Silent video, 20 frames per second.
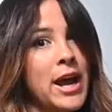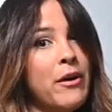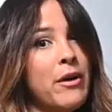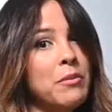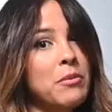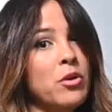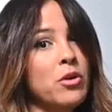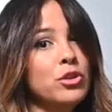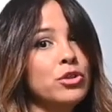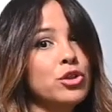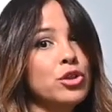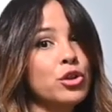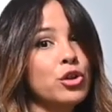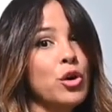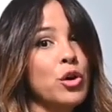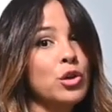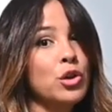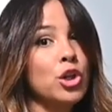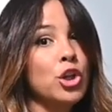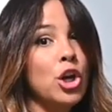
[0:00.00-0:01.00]
Now I'm going to
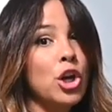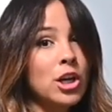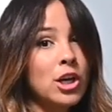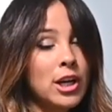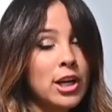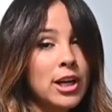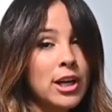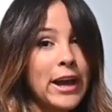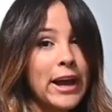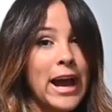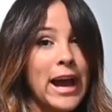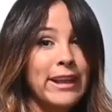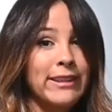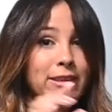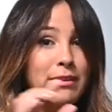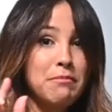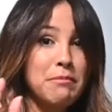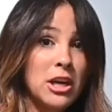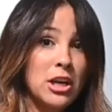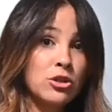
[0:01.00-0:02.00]
go look
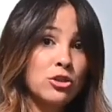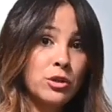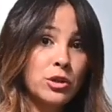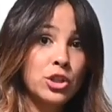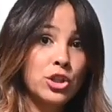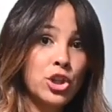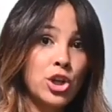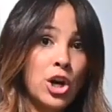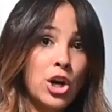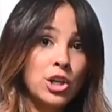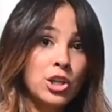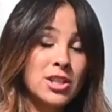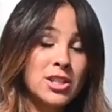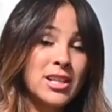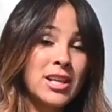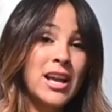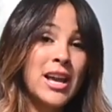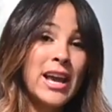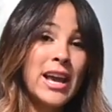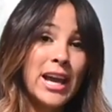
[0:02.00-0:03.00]
at the measuring
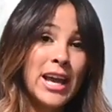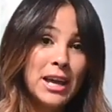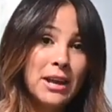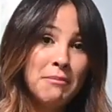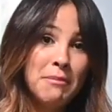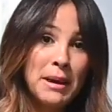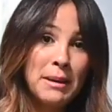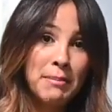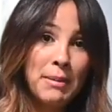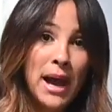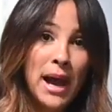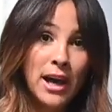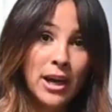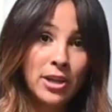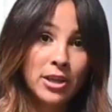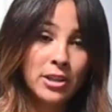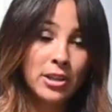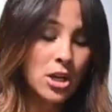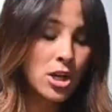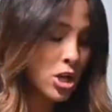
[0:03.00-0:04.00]
charts in my
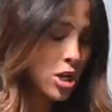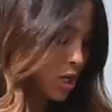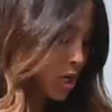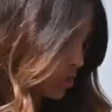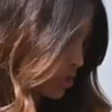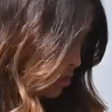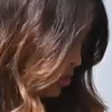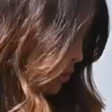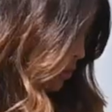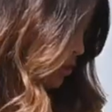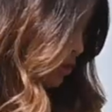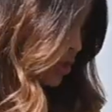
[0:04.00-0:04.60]
pattern. So